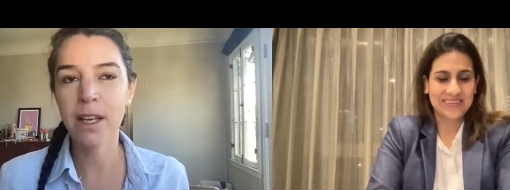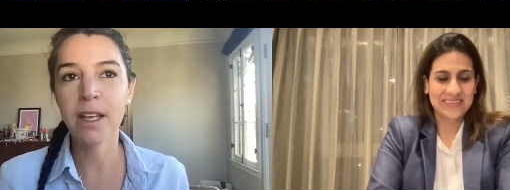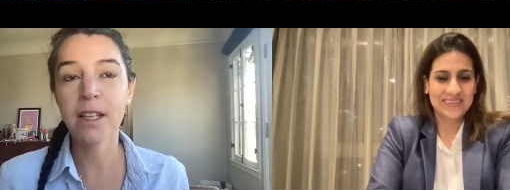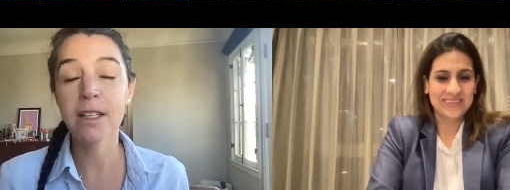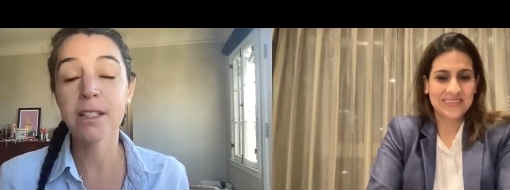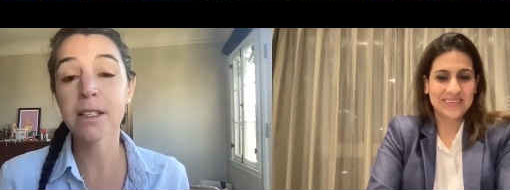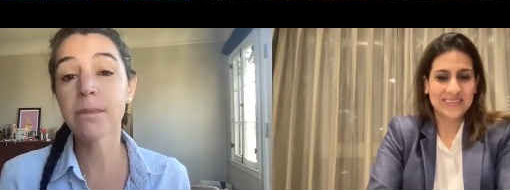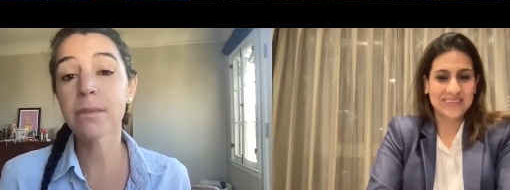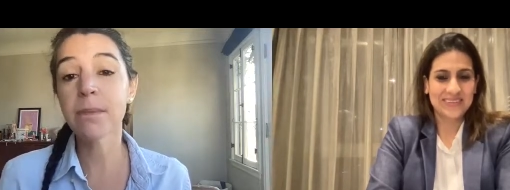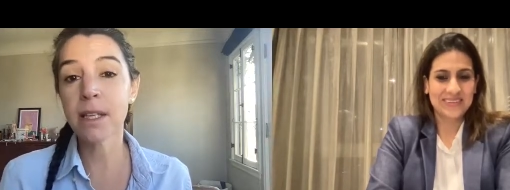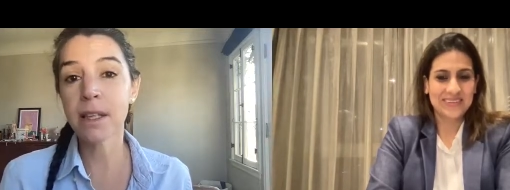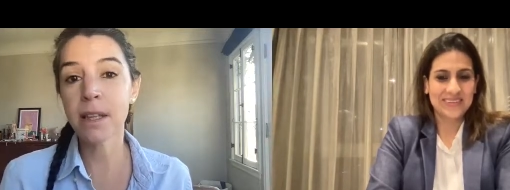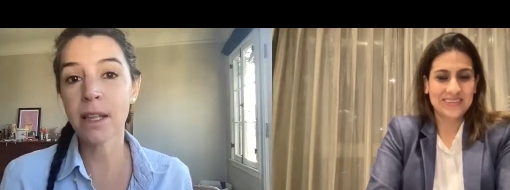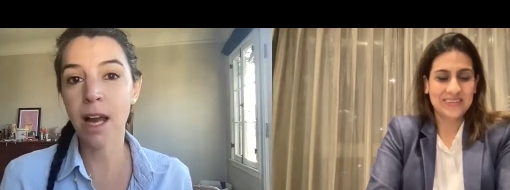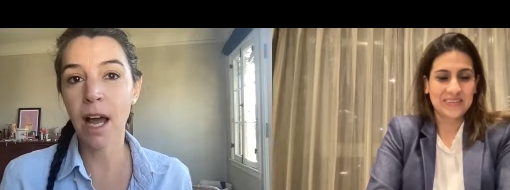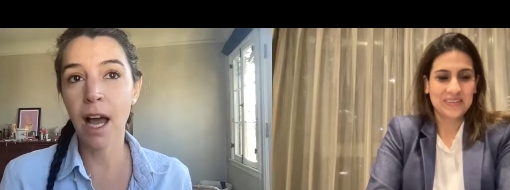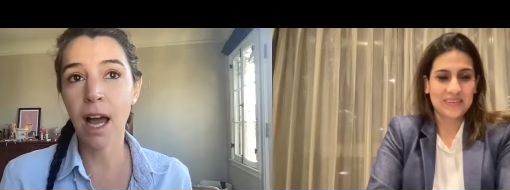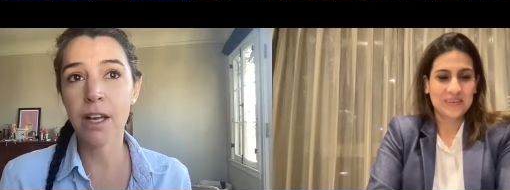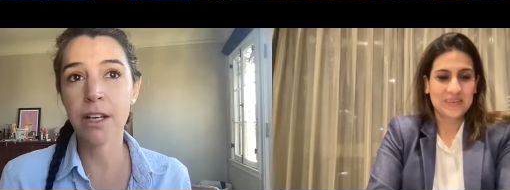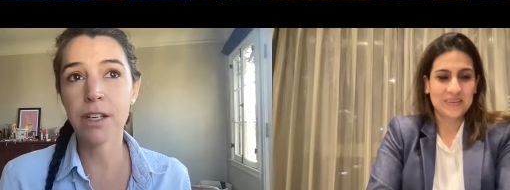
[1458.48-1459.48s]
Speaker 1: something
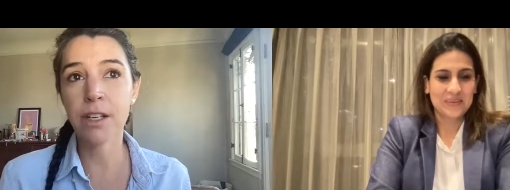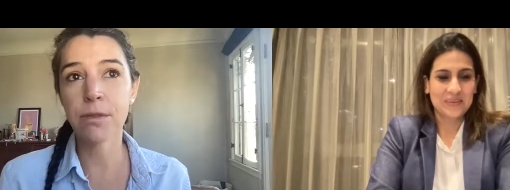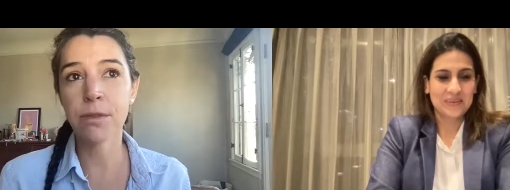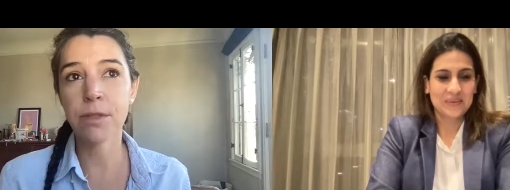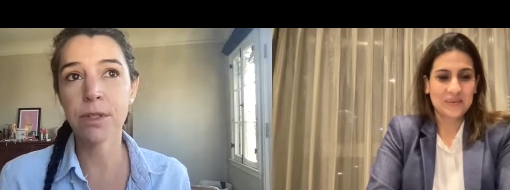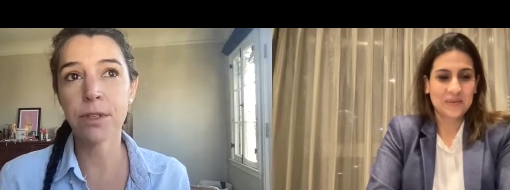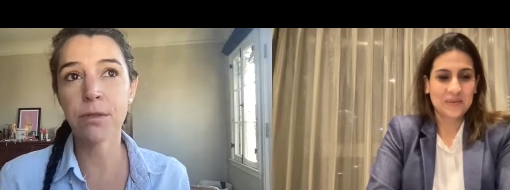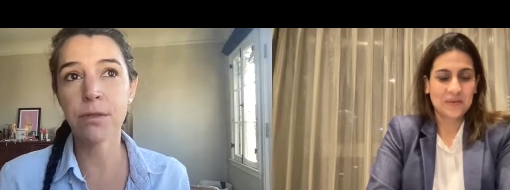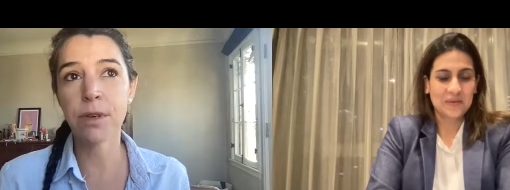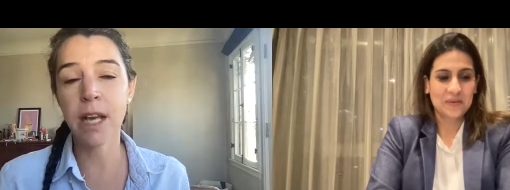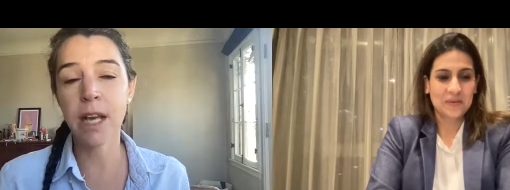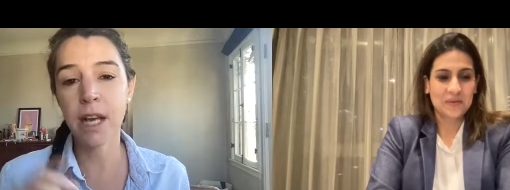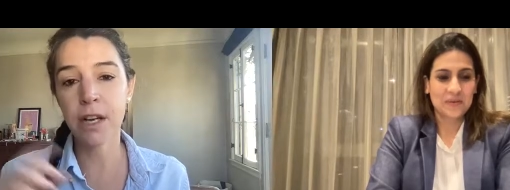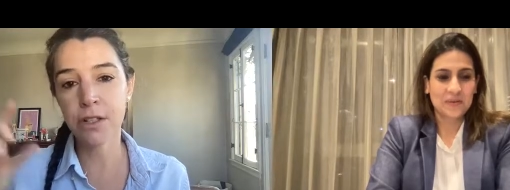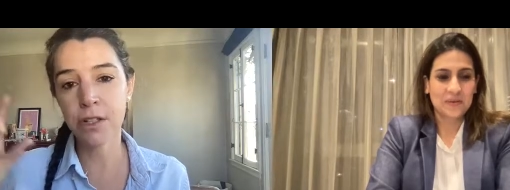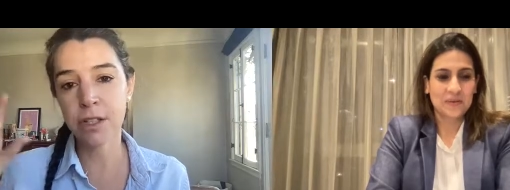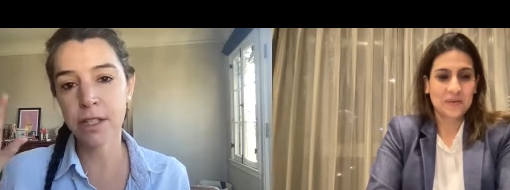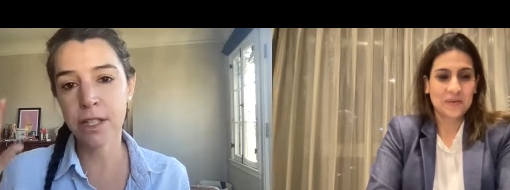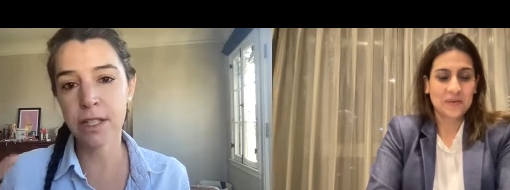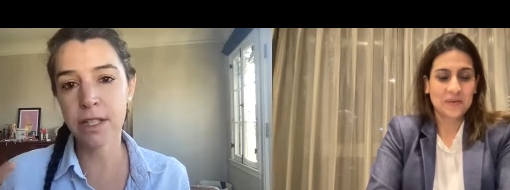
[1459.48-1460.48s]
that I do is you can
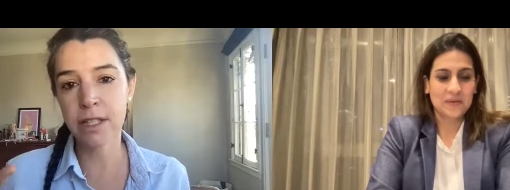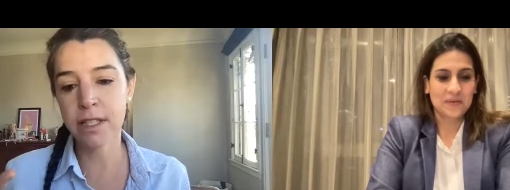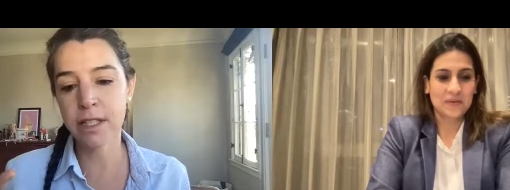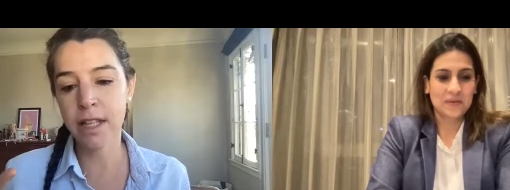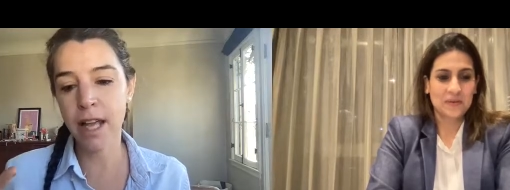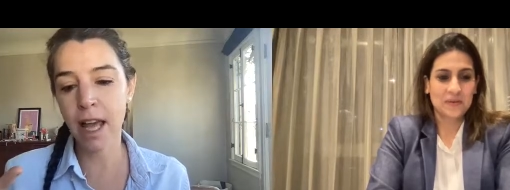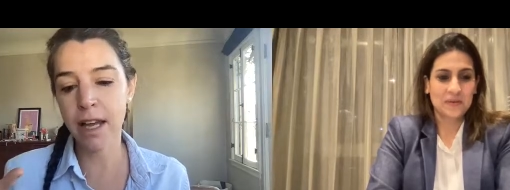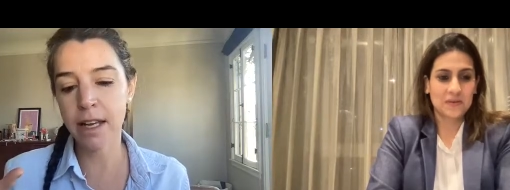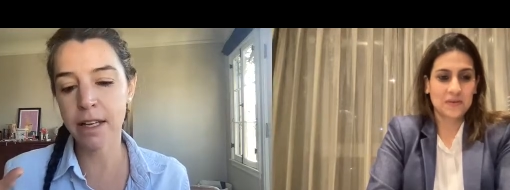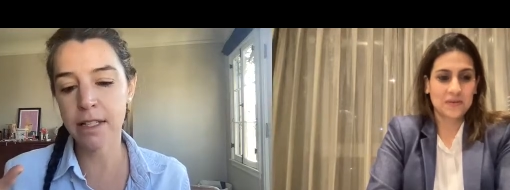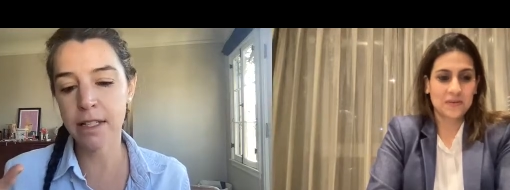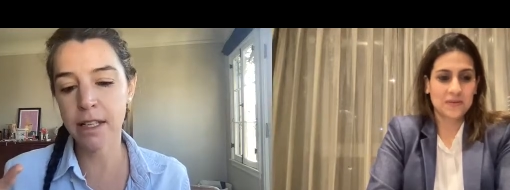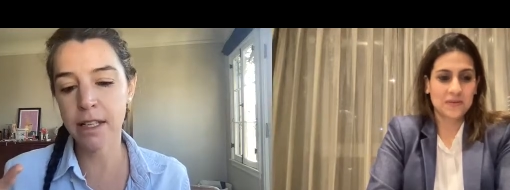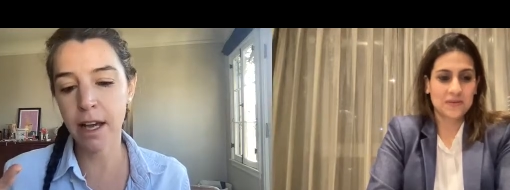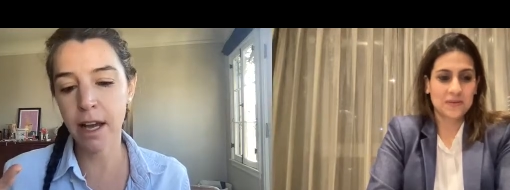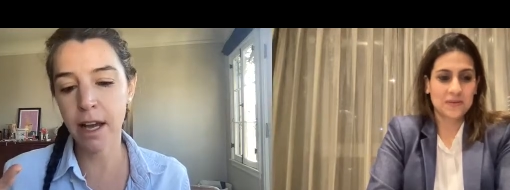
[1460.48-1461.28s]
actually set,